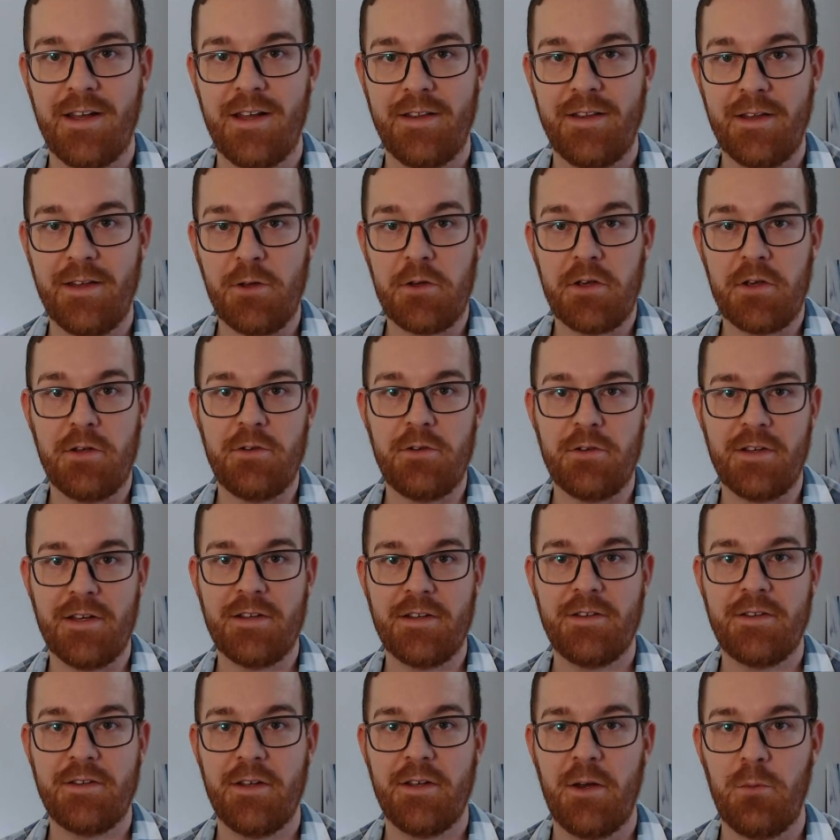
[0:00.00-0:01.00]
I think you can
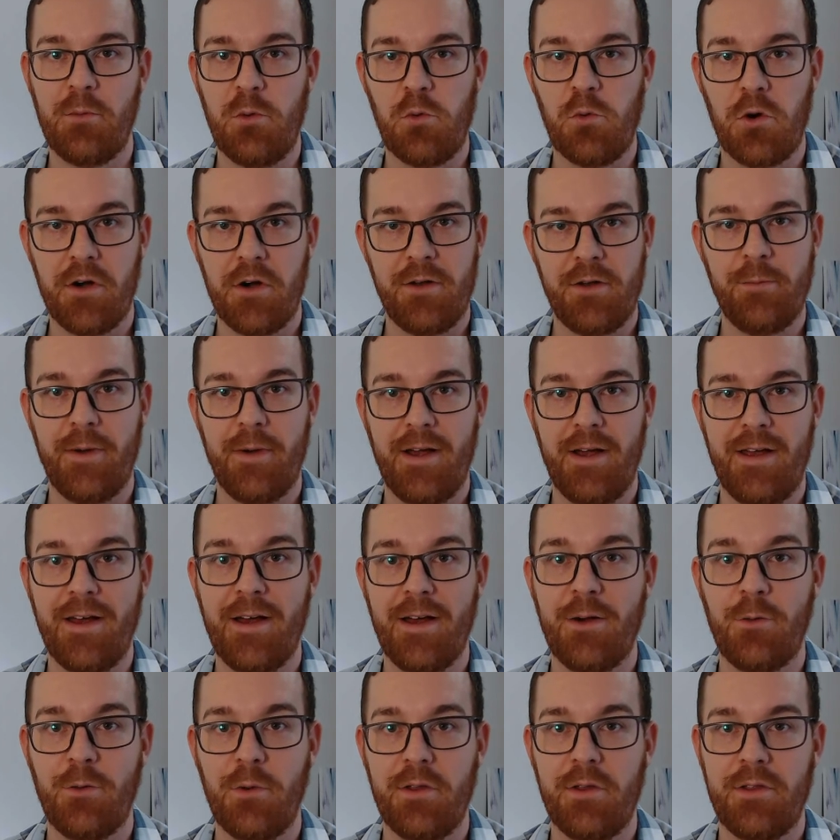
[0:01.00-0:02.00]
get uh, rewarded
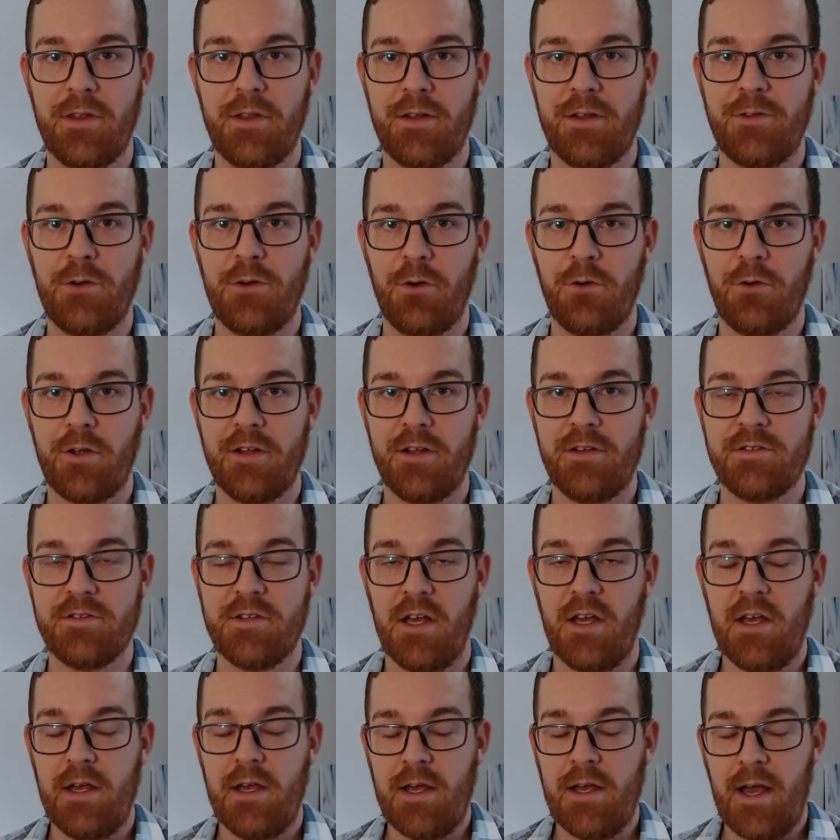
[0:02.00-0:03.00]
by with tokens,
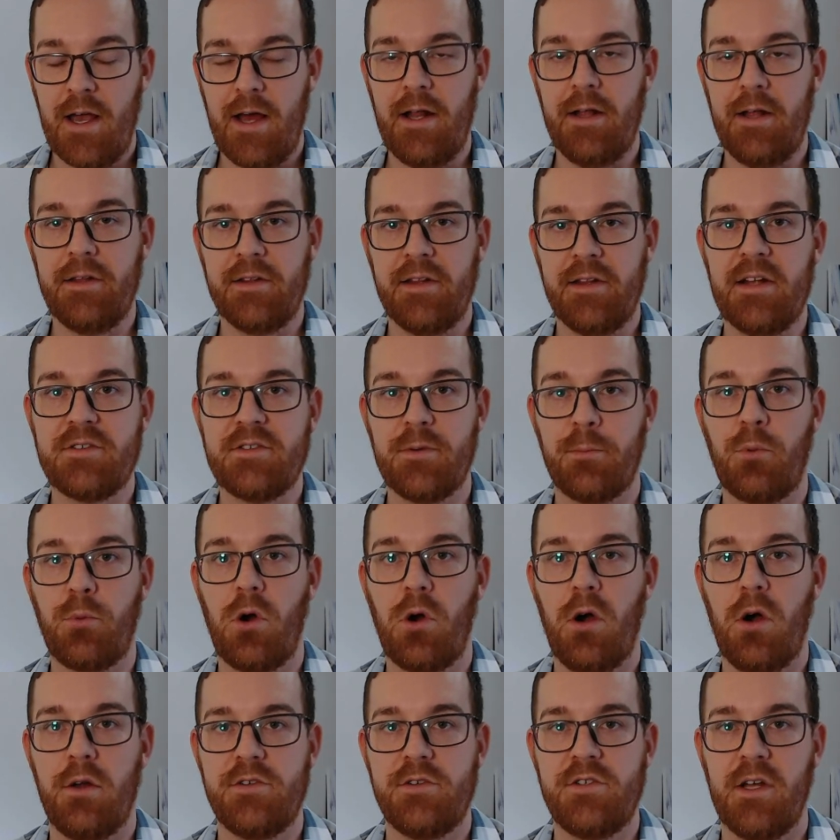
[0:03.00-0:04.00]
and I think that's a
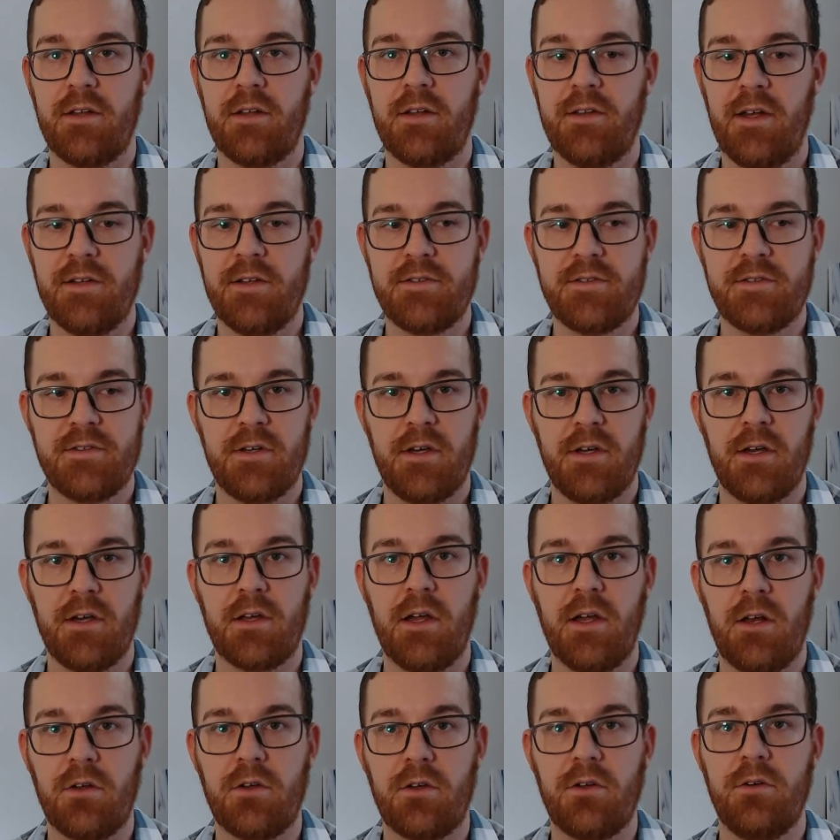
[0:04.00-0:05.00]
project that's uh,
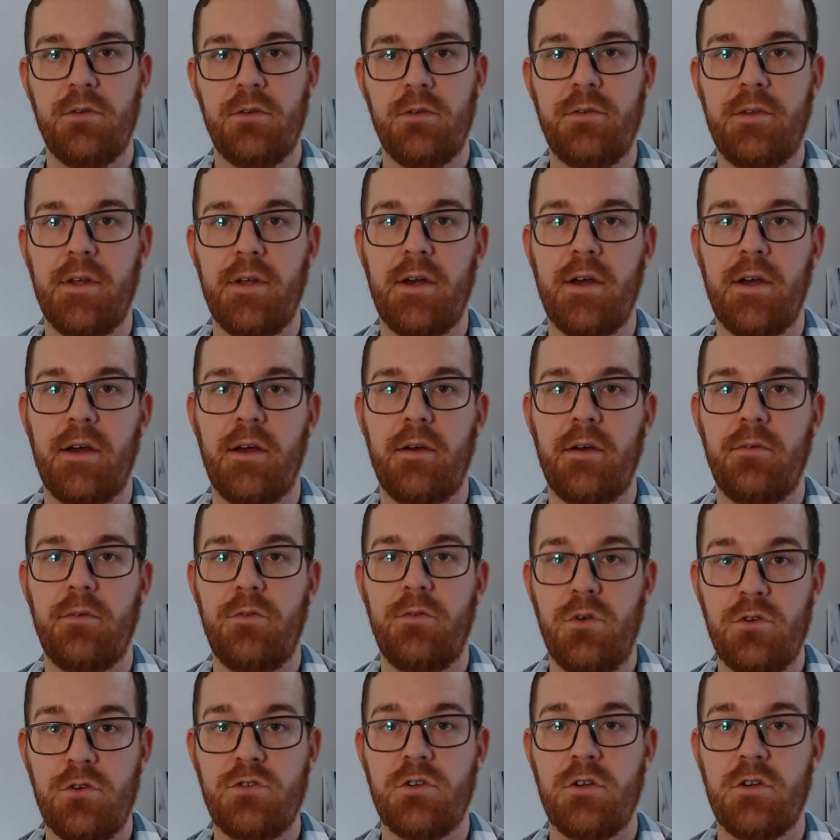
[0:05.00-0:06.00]
got a good uh,
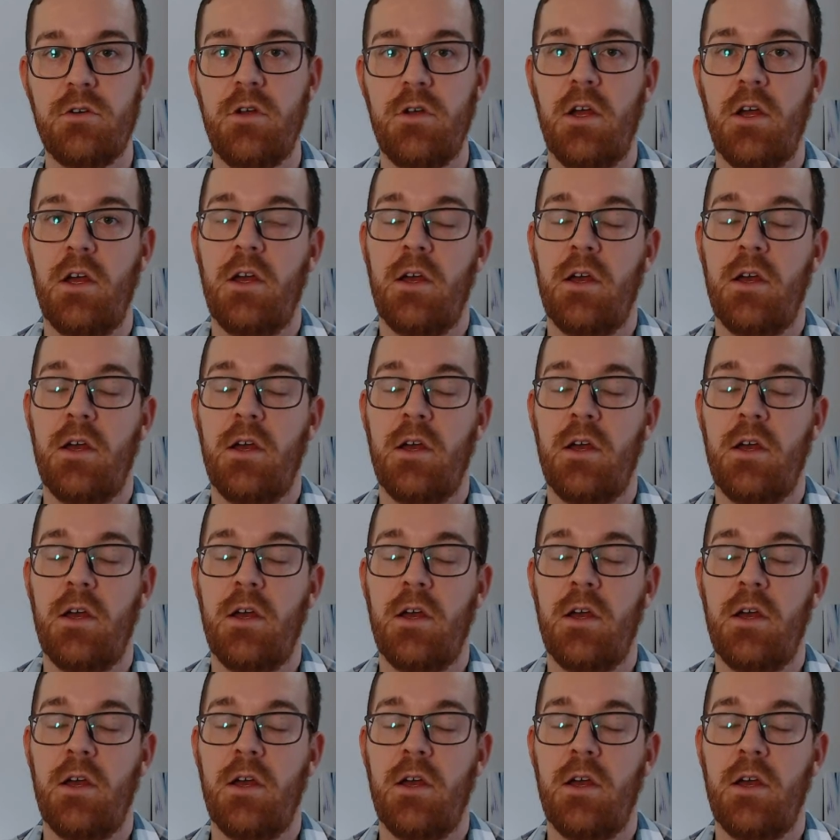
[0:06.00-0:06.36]
future.